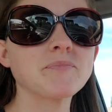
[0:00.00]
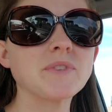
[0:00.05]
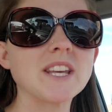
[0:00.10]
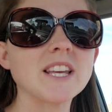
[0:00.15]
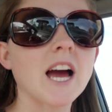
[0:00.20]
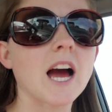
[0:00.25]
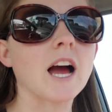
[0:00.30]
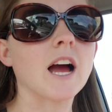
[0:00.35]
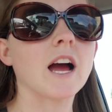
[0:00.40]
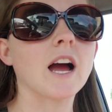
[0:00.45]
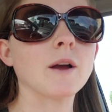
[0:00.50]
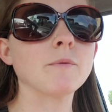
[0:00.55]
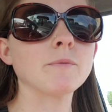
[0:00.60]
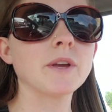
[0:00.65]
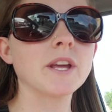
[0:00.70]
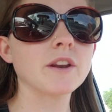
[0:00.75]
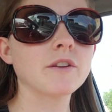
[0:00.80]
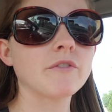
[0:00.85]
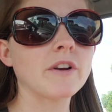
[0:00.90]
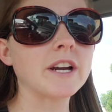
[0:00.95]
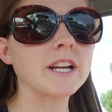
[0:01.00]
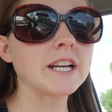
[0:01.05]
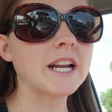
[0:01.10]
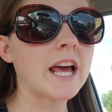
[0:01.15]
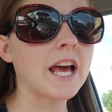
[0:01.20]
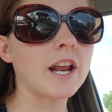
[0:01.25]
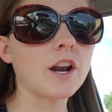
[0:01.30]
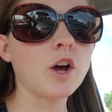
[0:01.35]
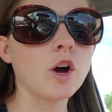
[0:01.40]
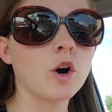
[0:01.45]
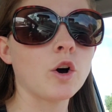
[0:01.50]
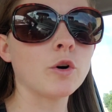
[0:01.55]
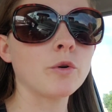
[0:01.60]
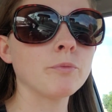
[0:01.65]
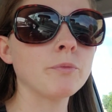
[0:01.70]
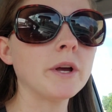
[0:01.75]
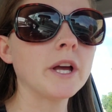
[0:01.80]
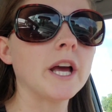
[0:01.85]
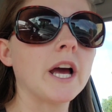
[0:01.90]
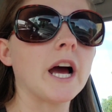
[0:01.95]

yeah, I'm getting ready to head home.